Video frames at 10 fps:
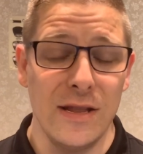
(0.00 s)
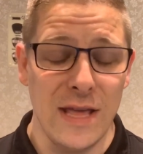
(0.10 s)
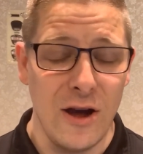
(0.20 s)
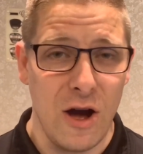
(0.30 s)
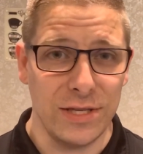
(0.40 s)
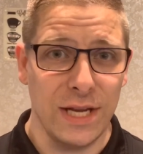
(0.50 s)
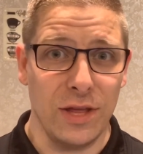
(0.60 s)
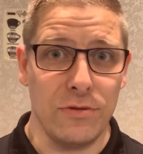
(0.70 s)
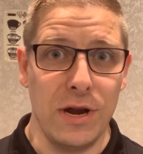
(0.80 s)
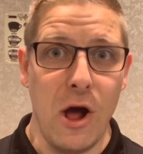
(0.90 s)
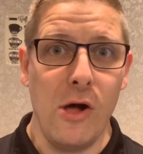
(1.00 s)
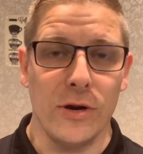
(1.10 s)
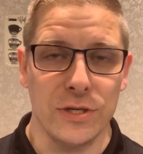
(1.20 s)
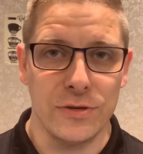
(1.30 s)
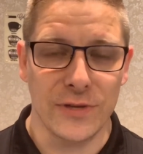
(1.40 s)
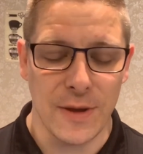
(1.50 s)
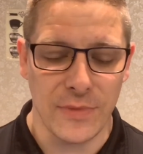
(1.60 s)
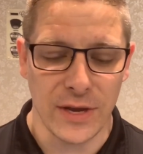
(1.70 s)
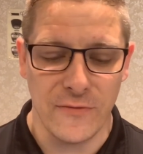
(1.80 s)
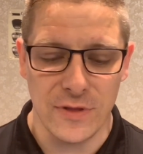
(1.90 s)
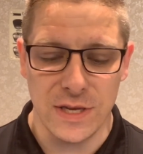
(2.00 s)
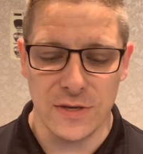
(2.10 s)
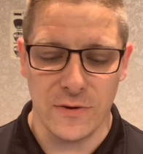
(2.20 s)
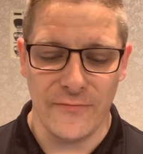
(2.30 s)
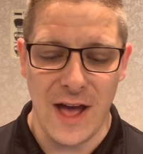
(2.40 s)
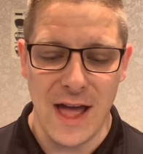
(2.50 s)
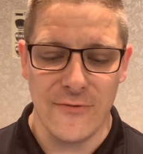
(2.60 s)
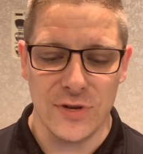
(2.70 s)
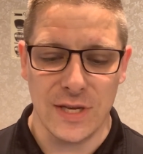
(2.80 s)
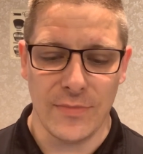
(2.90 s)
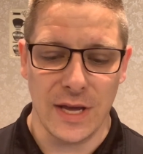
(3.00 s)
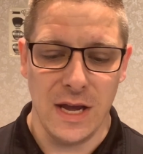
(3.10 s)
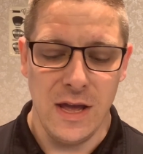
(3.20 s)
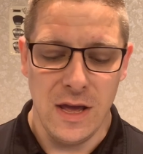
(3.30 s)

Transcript: And they cost like $3 or something for these, or $5 or something,